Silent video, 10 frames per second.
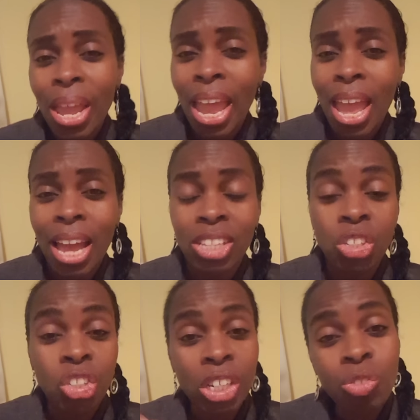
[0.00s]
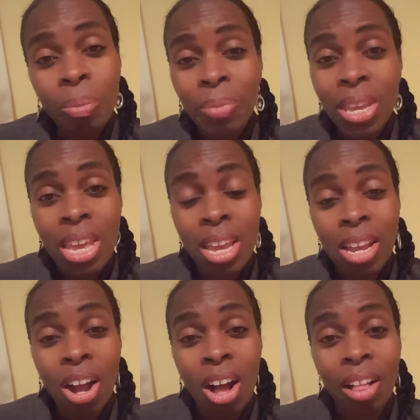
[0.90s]
And just from
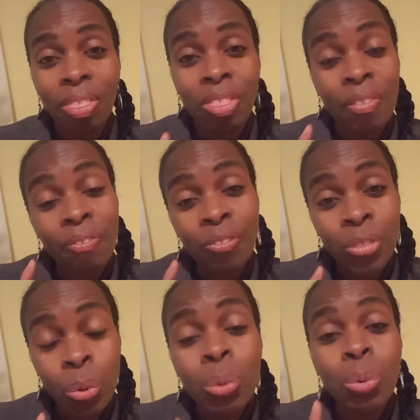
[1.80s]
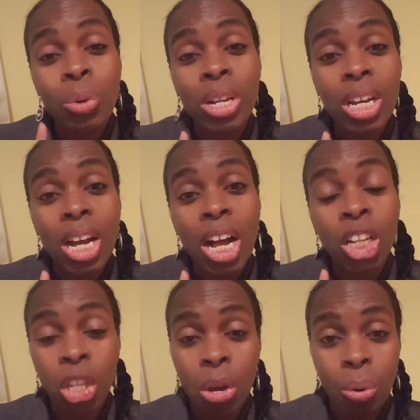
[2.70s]
being on the food
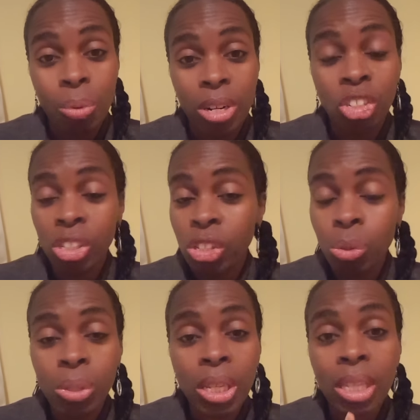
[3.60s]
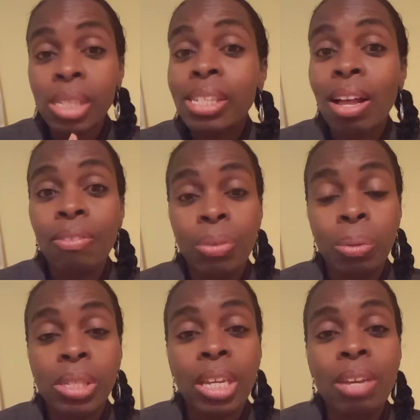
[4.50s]
alone, just using the cell
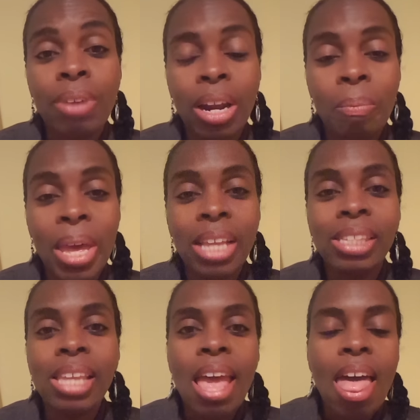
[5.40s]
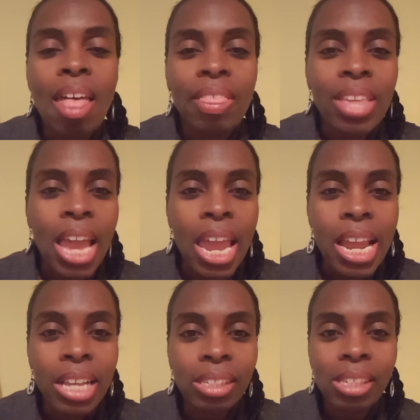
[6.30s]
foods that he recommends, the
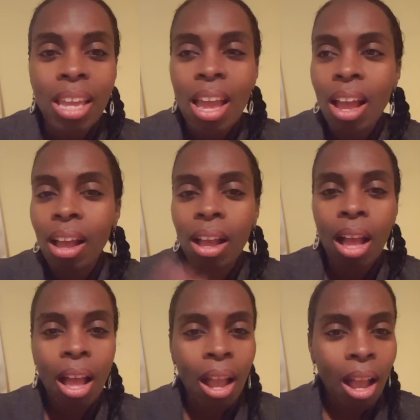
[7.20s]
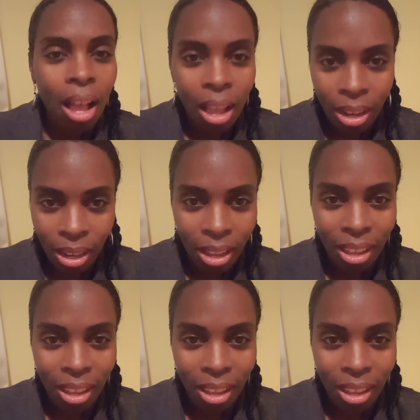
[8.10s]
aches gone.